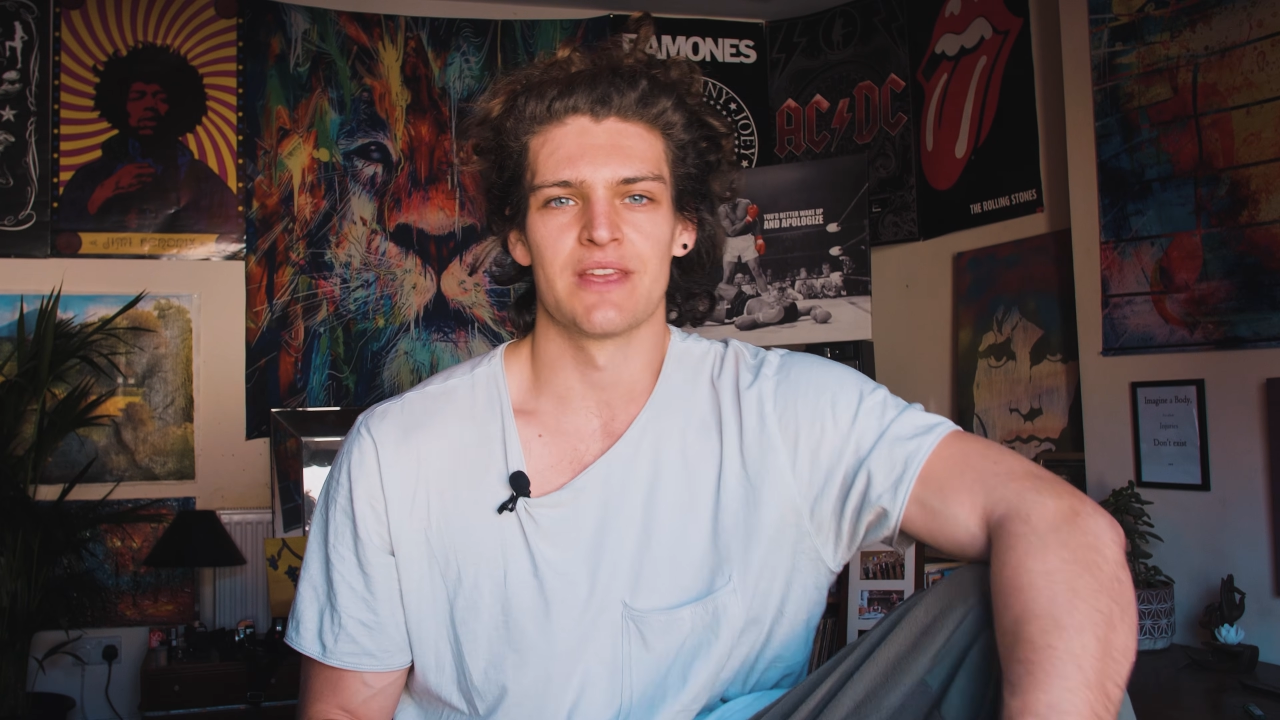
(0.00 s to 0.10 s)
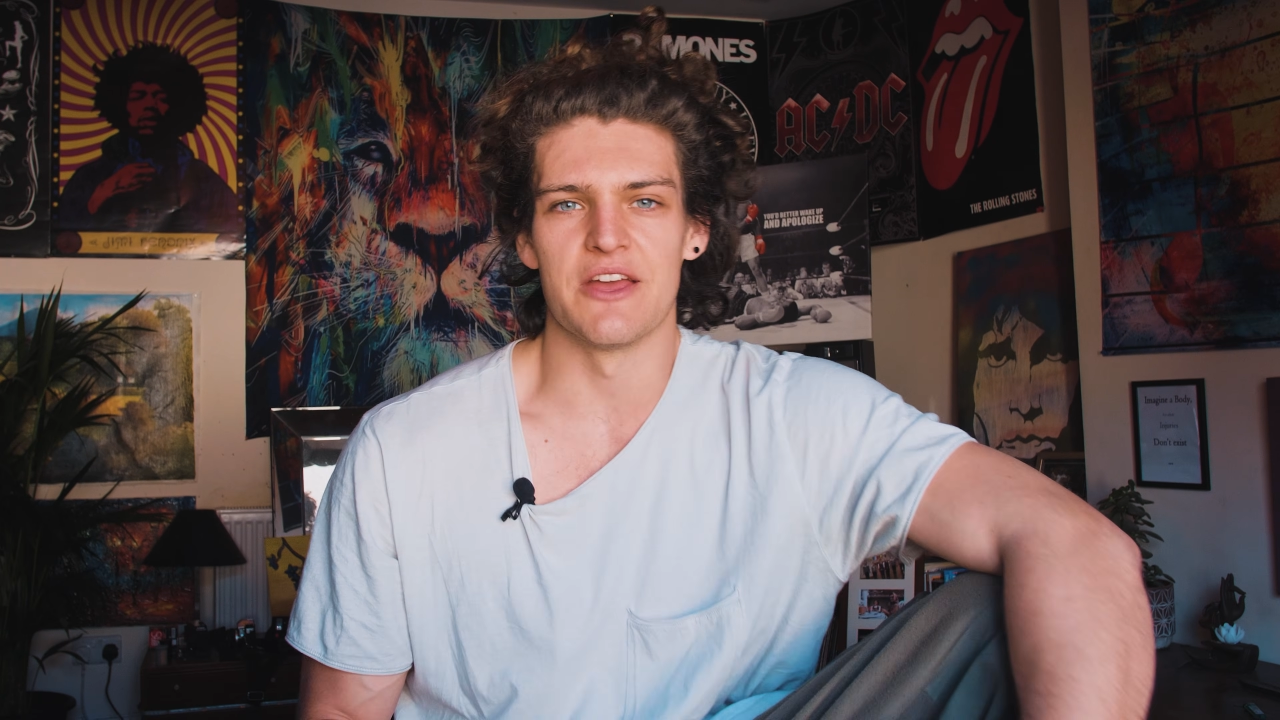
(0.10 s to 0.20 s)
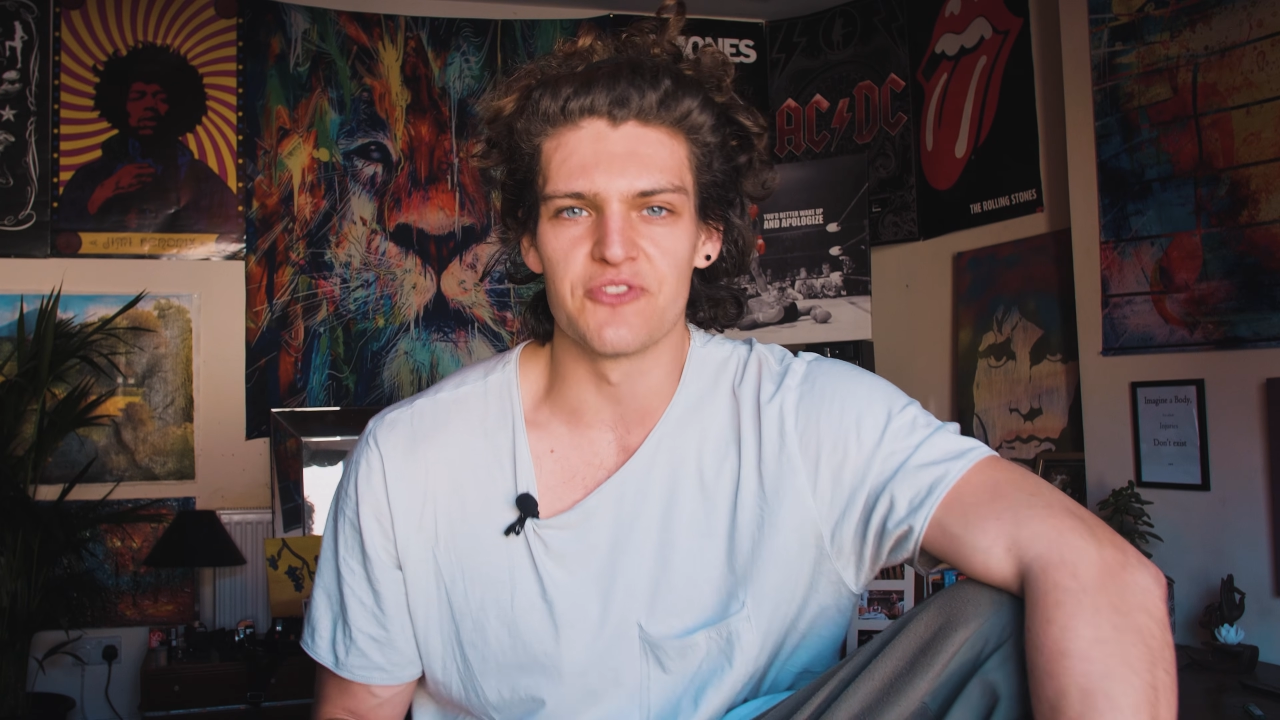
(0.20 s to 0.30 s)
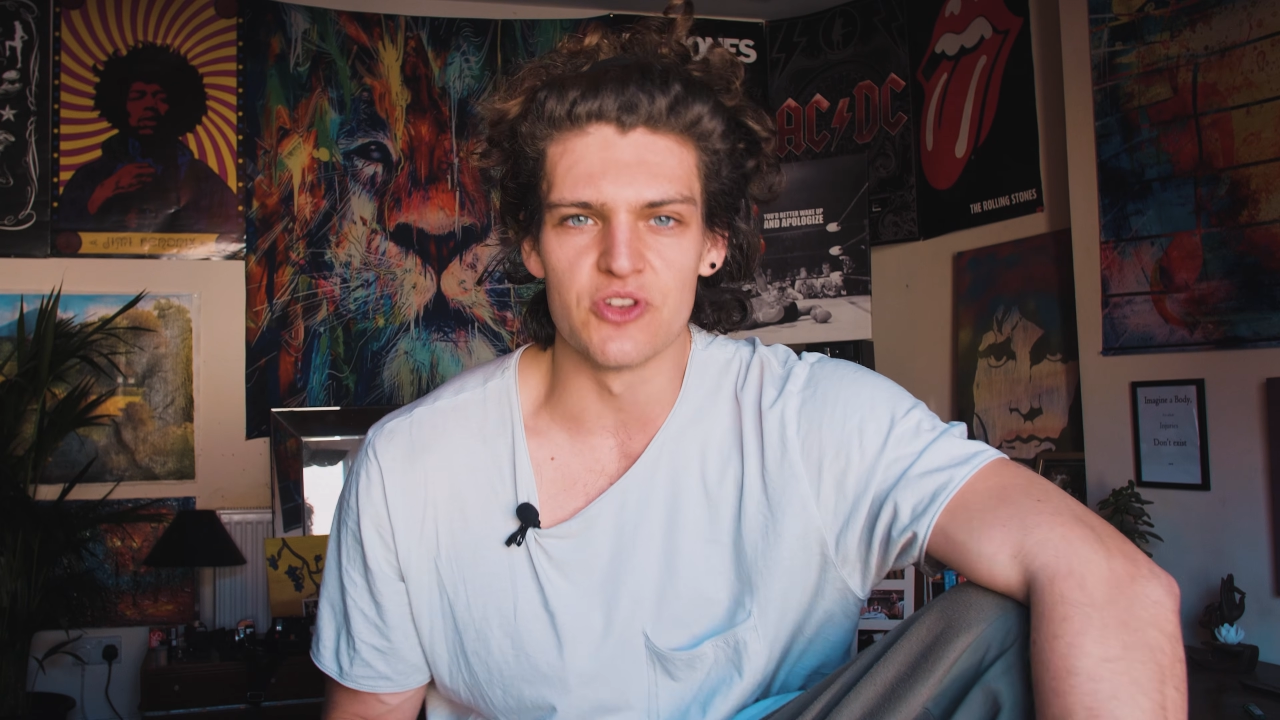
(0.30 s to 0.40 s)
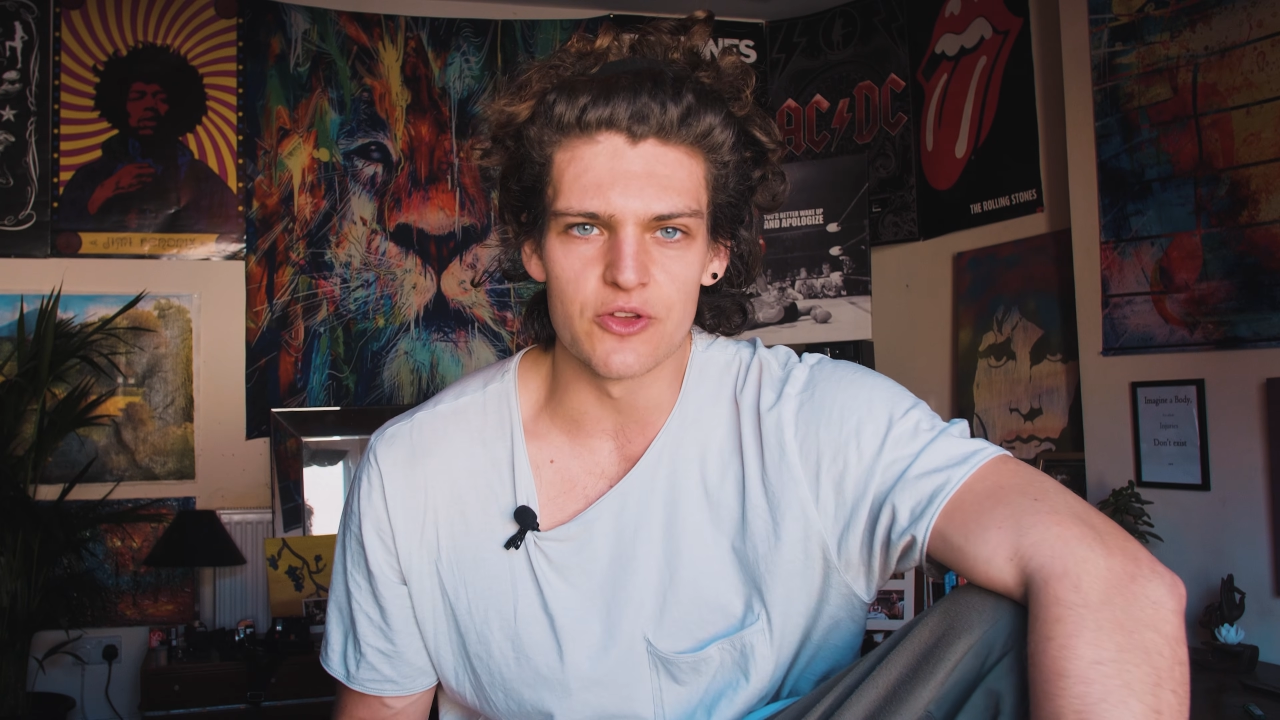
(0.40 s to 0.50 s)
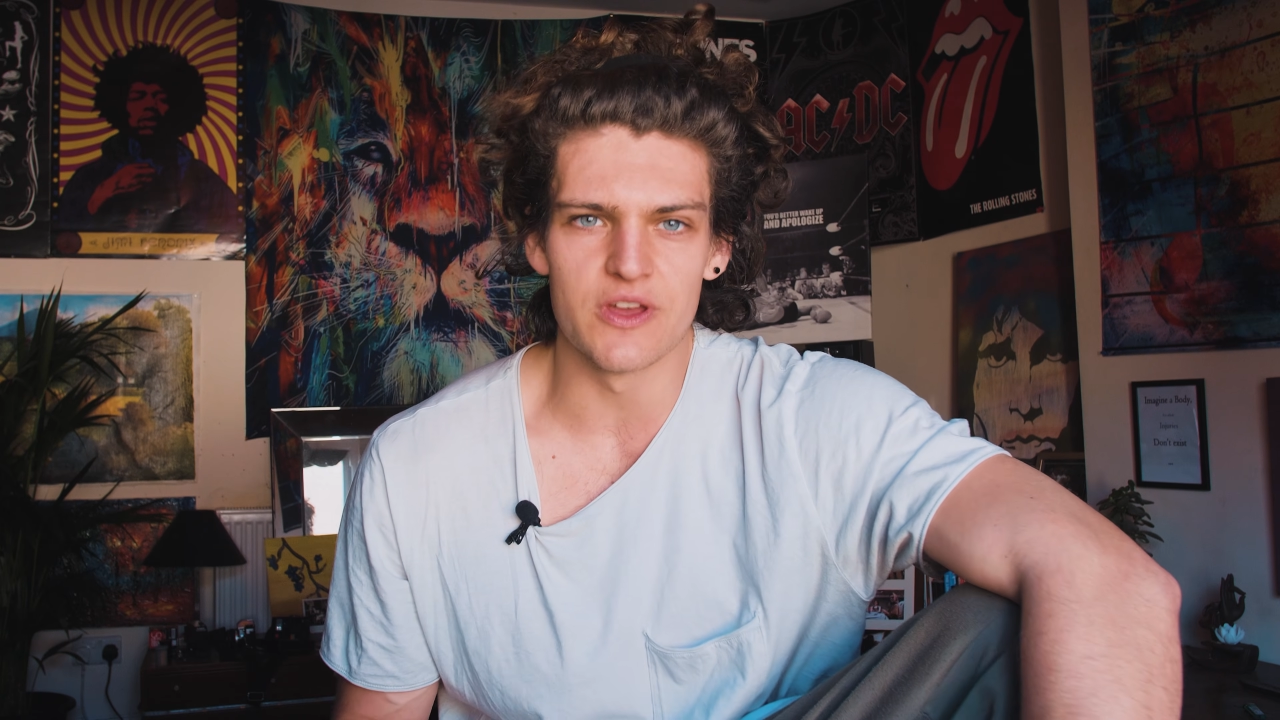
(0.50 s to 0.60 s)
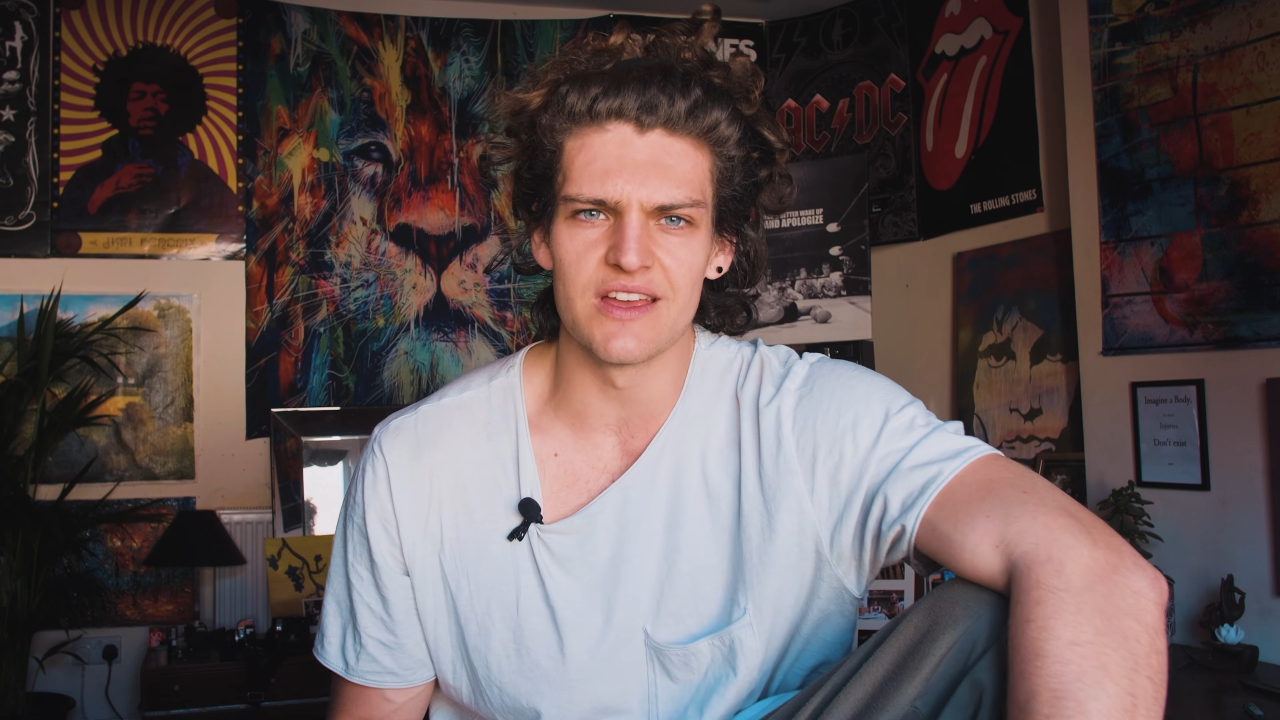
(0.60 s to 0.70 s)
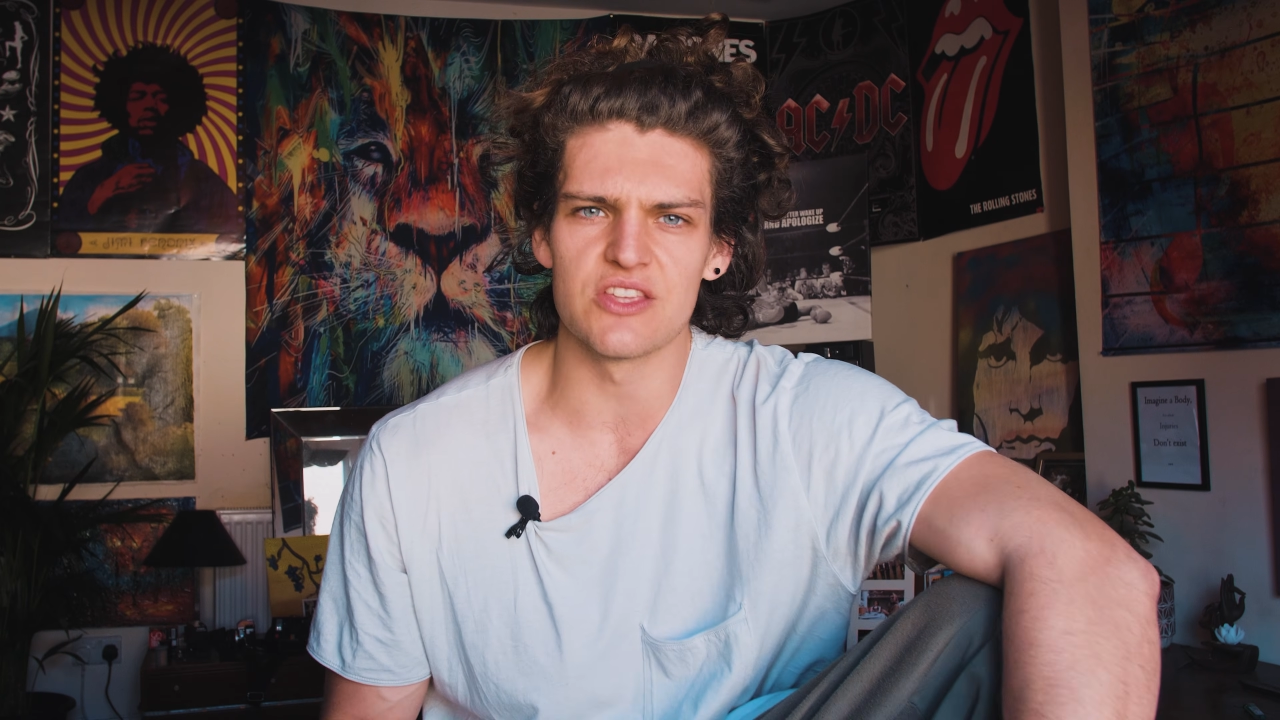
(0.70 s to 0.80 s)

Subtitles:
If you're new here,